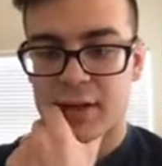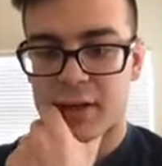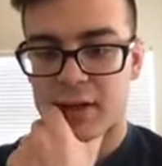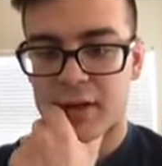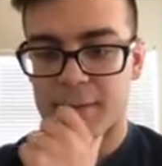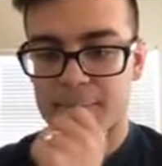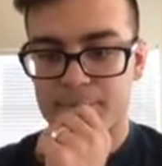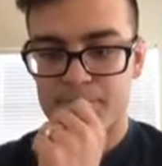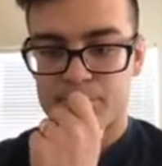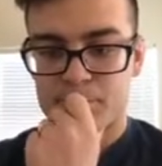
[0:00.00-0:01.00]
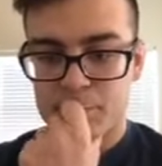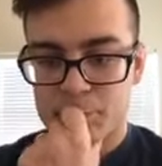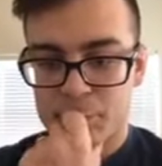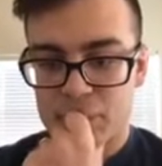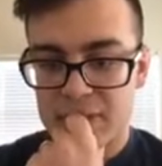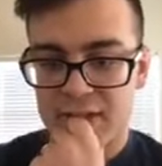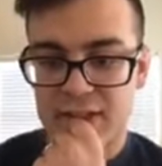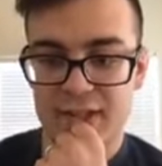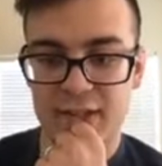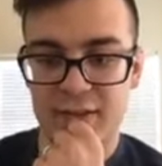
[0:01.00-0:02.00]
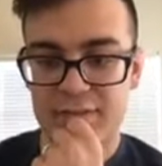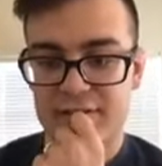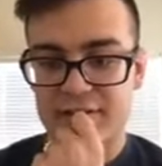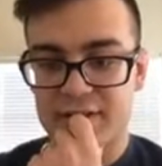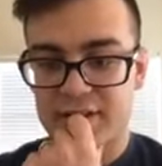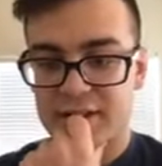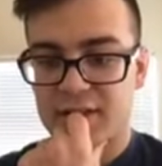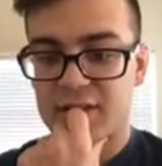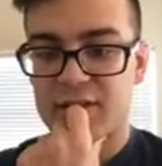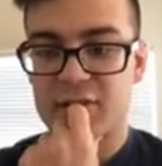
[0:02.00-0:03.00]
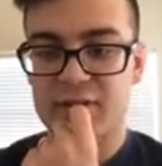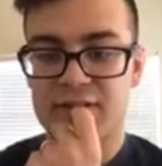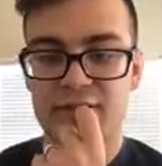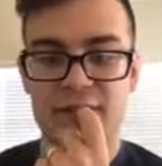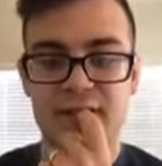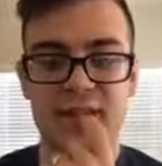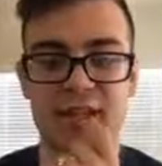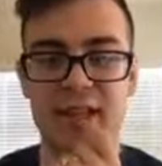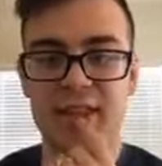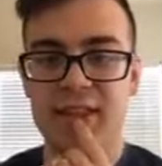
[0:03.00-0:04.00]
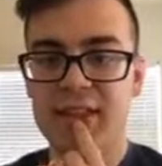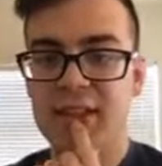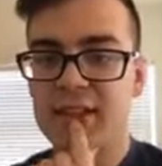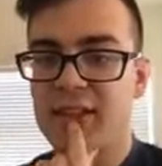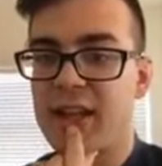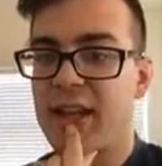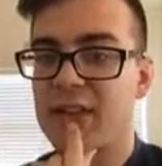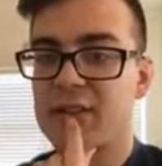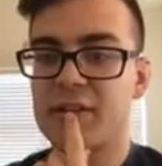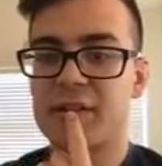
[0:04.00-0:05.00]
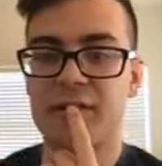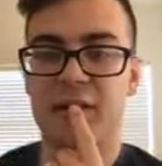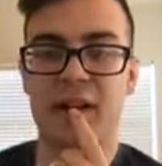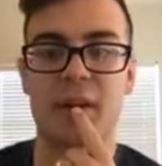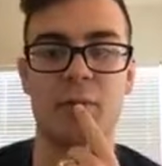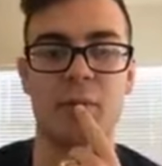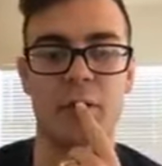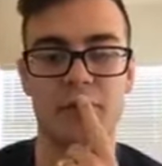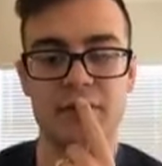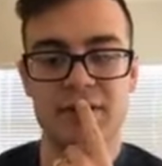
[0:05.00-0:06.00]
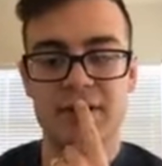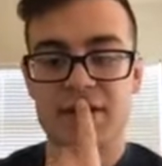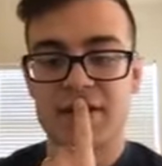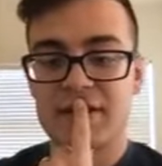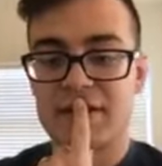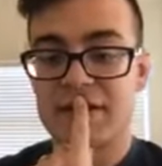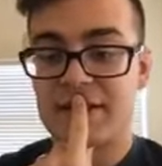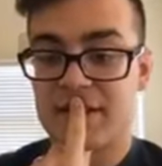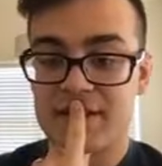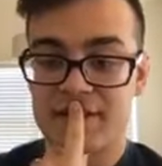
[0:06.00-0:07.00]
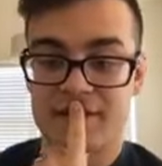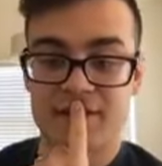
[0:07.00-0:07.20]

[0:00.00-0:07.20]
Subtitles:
and obviously you can see that the handler that I wrote did not